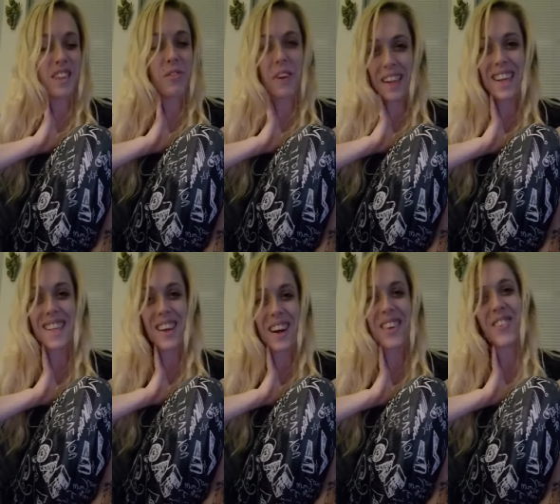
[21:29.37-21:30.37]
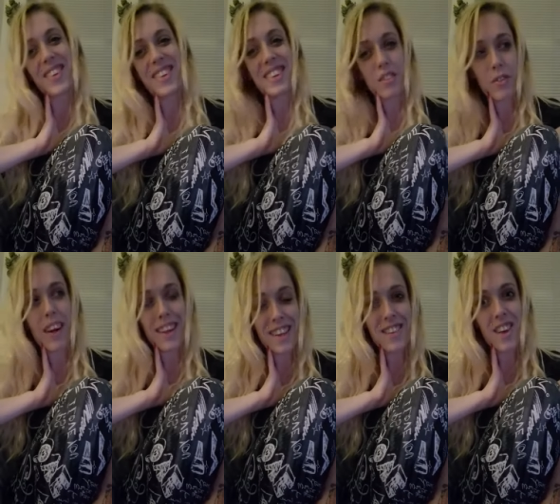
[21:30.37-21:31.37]
Really soft.
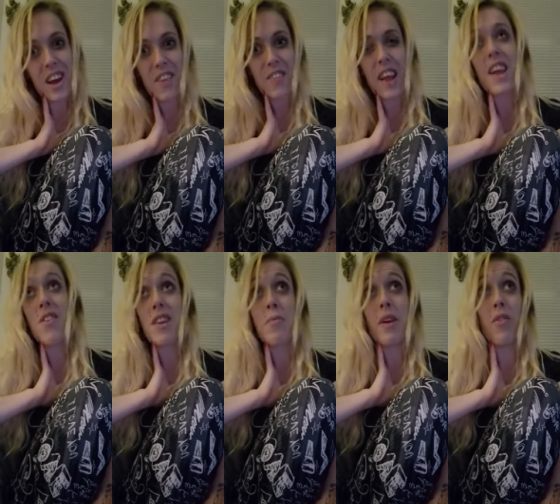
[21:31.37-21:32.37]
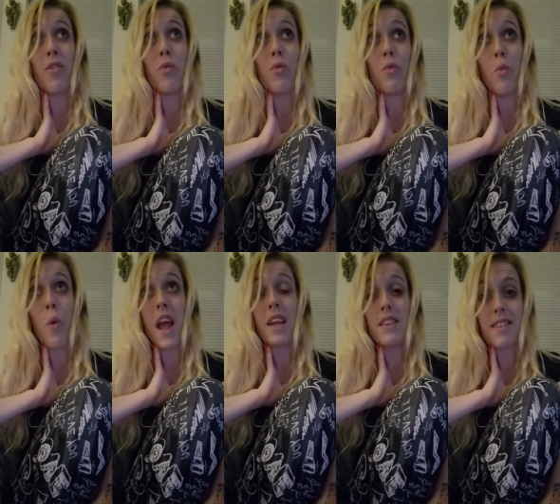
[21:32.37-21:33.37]
Really soft. I used to be
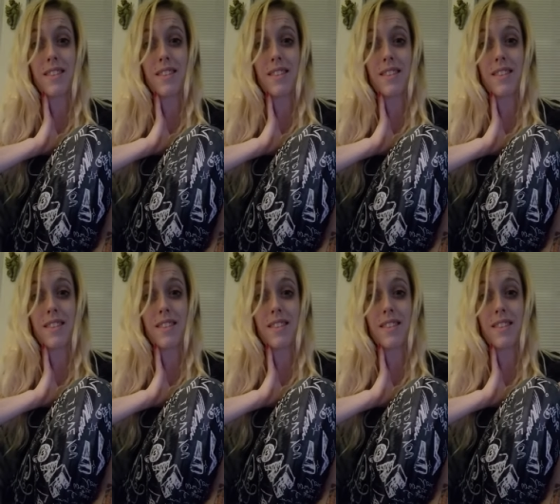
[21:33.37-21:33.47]
way